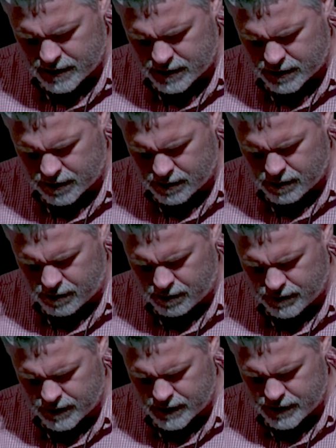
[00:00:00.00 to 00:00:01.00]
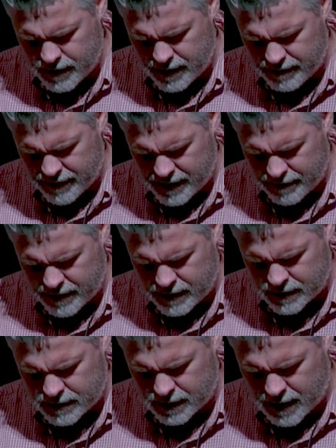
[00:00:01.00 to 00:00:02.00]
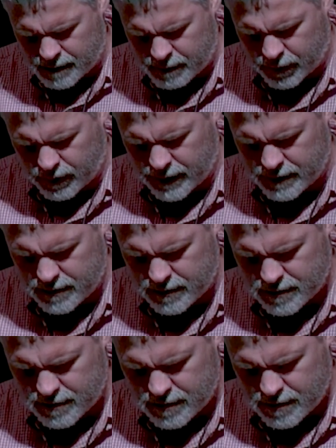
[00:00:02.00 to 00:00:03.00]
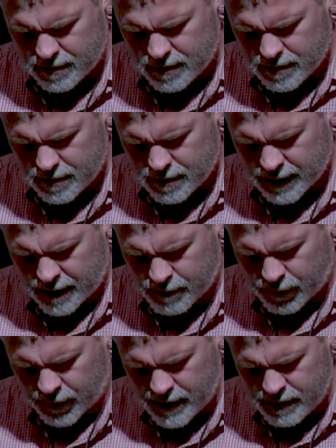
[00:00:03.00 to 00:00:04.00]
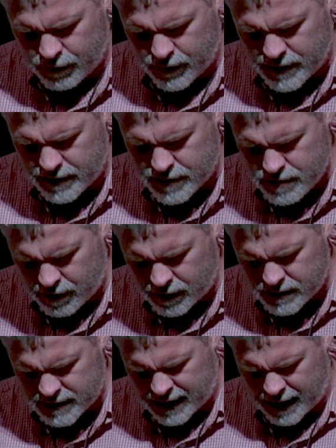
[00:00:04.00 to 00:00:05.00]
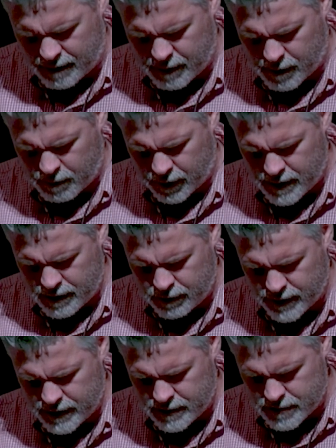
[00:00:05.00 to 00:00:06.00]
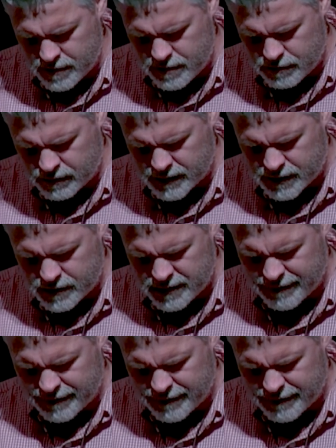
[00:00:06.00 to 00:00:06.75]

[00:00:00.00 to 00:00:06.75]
circle that you have given us to operate. And I pray that we do our job. I pray that we do what you have